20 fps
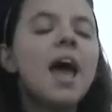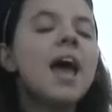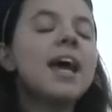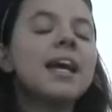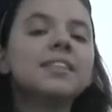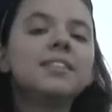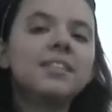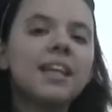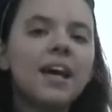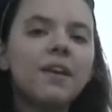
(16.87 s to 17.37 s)

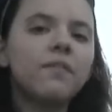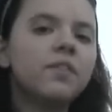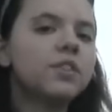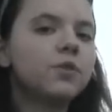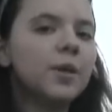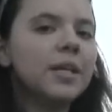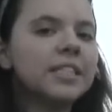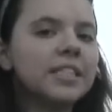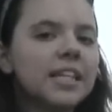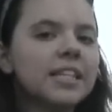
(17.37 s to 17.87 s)
Instead of a
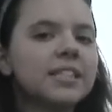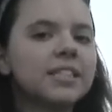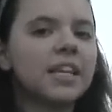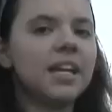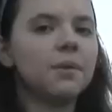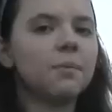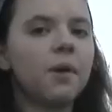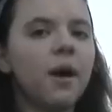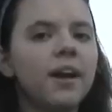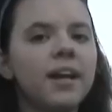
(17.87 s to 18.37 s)
Sweet
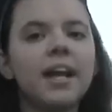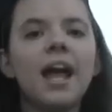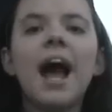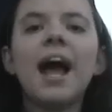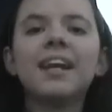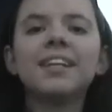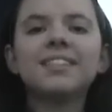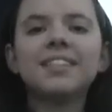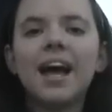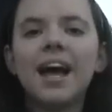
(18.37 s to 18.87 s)
16 party,
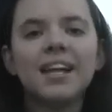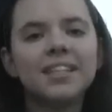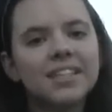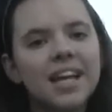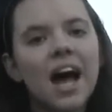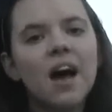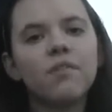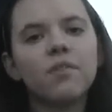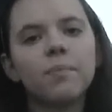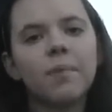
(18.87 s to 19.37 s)
I decided to
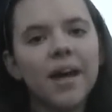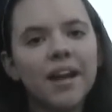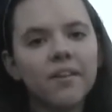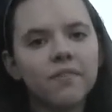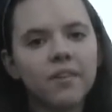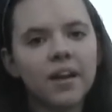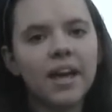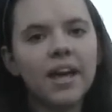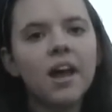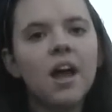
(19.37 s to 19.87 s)
have a
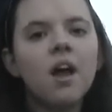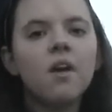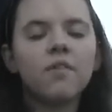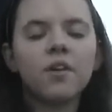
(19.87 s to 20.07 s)
benefit